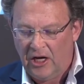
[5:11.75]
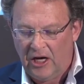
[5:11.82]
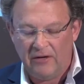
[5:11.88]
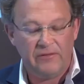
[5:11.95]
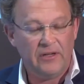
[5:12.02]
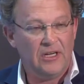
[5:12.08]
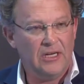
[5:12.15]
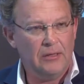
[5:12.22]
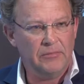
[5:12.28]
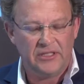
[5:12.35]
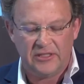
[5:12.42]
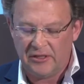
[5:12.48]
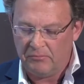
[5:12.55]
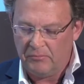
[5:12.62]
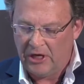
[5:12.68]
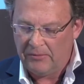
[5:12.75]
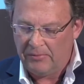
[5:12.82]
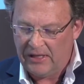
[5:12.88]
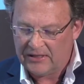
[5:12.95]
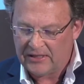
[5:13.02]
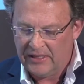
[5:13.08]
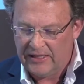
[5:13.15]
over limited
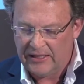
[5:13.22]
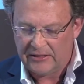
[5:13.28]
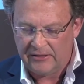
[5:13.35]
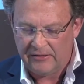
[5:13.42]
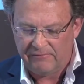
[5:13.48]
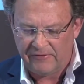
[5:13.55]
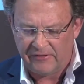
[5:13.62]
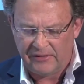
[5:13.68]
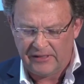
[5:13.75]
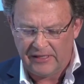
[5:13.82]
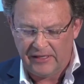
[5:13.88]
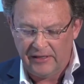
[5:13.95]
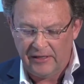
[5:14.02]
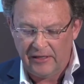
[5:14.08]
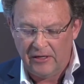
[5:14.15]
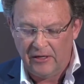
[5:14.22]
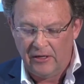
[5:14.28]
mobile connectivity